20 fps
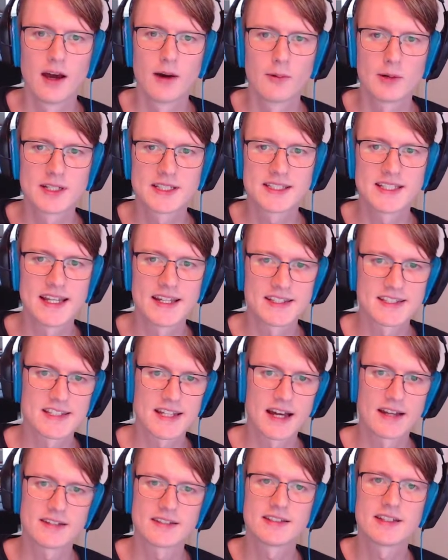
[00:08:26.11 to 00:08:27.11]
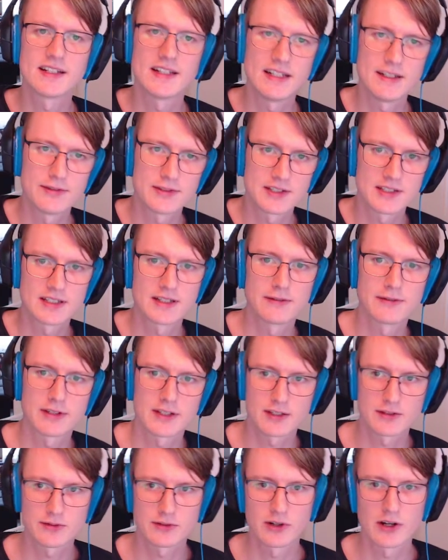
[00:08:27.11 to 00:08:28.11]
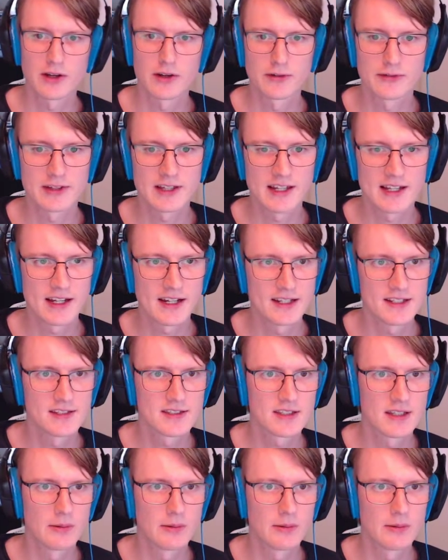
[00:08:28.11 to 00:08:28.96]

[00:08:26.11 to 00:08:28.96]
which then signs the leaf certificates for all of the clients.